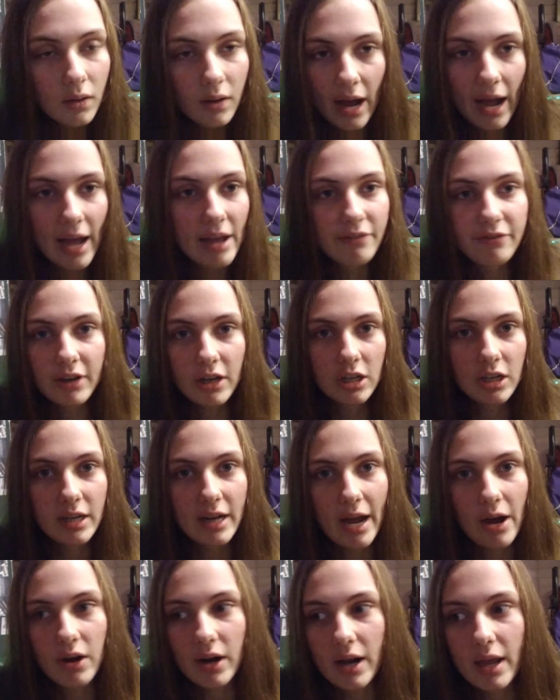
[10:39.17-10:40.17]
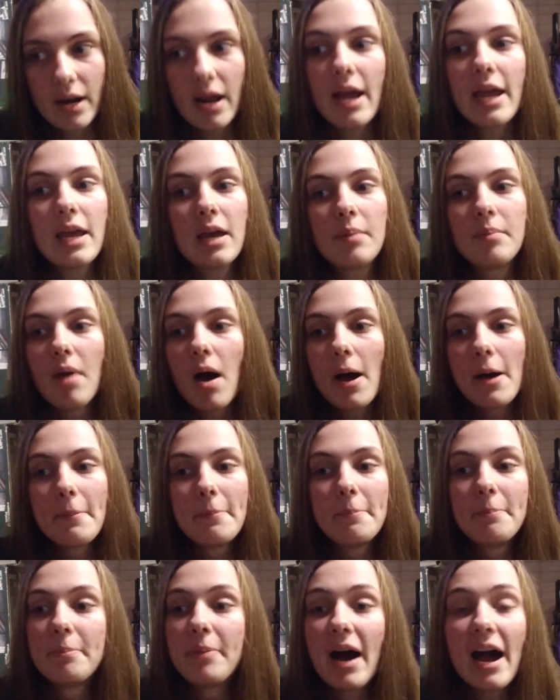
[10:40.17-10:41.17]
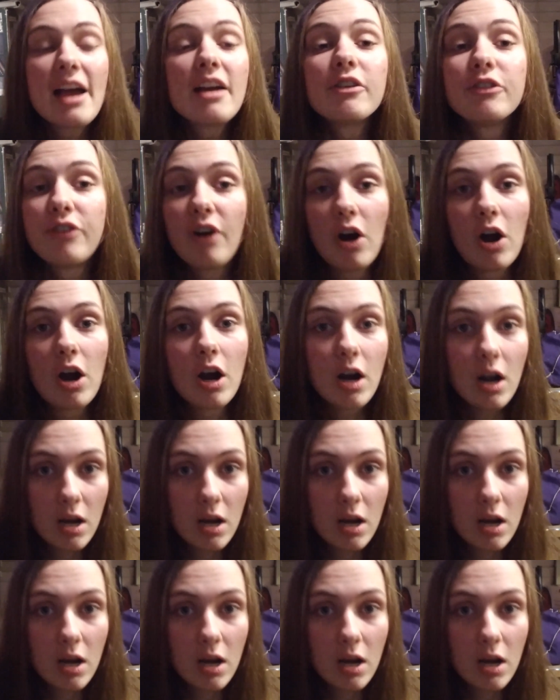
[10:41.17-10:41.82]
I figured it out. And I am by far